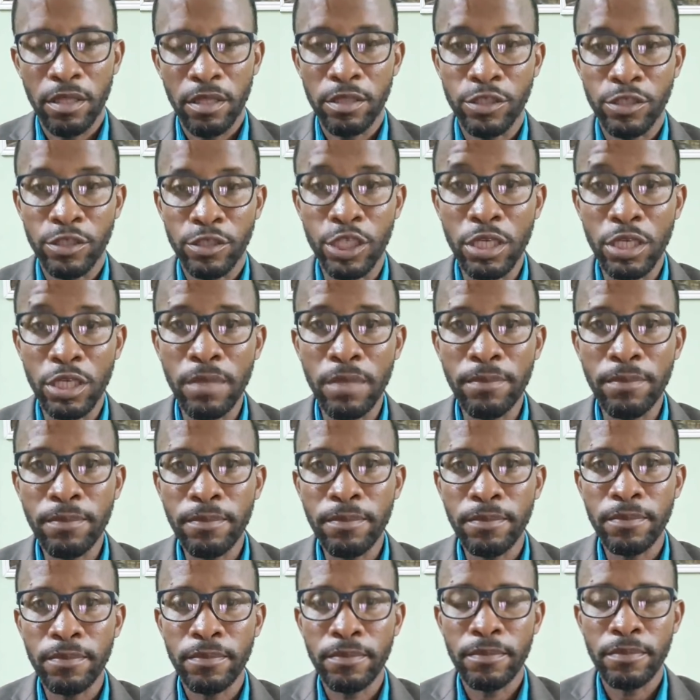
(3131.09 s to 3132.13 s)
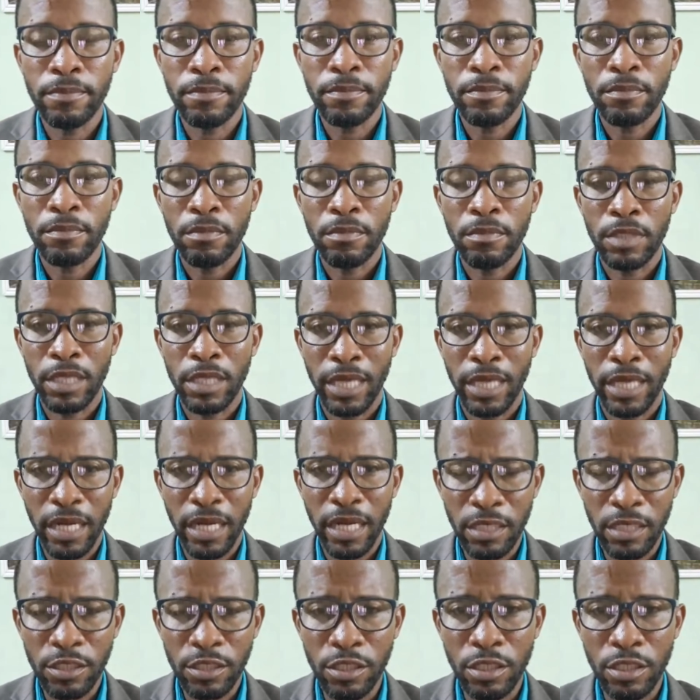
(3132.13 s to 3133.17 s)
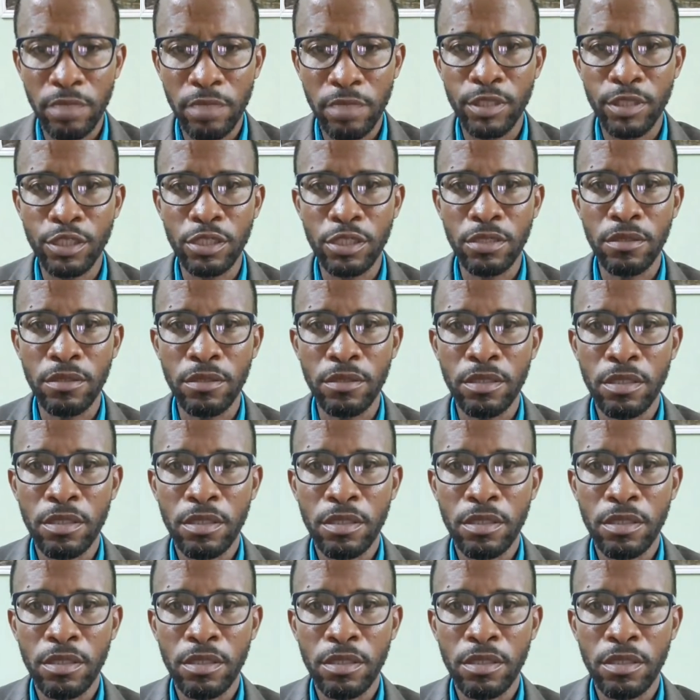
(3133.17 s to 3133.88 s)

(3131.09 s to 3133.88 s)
GCOM, the Guyana Elections Commission,